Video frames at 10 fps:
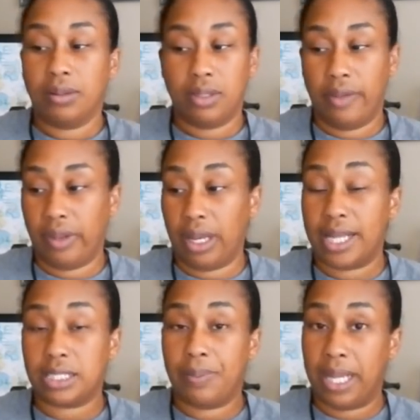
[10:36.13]

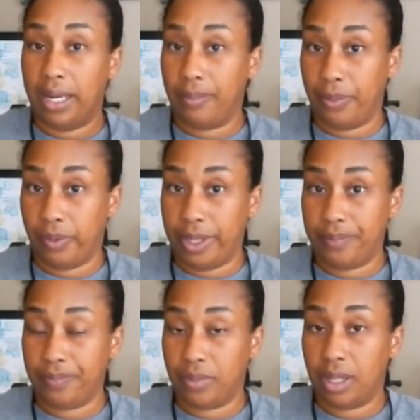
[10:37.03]
Nonetheless, picking up
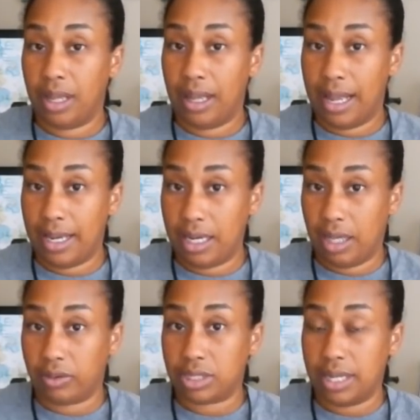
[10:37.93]
three,
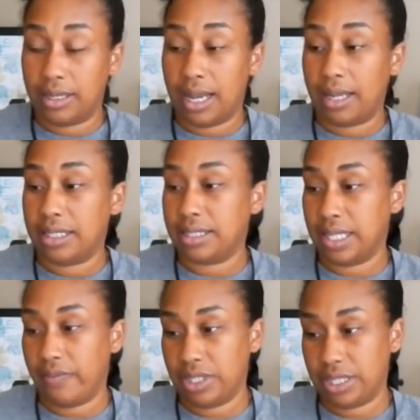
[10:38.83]

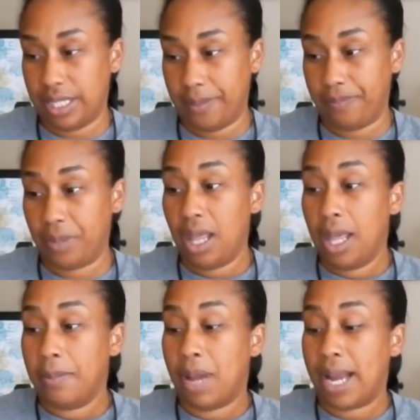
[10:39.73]
$8.97
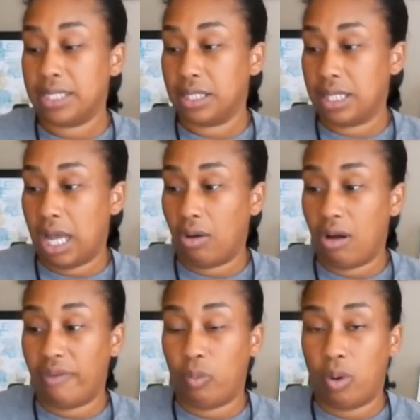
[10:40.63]
minus $1
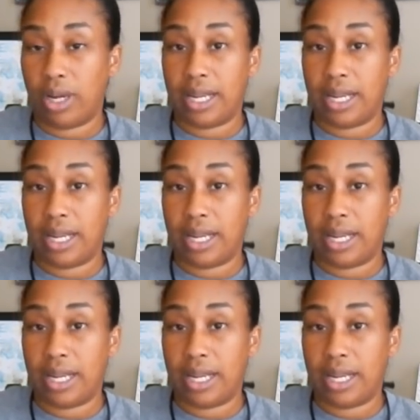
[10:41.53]
off one